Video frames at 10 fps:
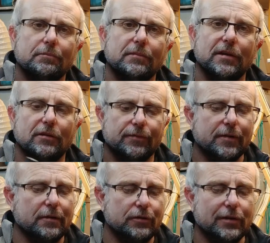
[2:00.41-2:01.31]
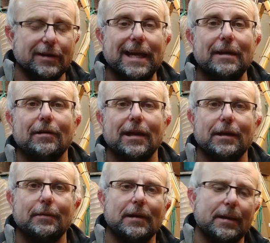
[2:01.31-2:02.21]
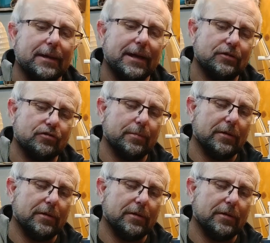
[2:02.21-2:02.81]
and as far as you can hear a laminate trimmer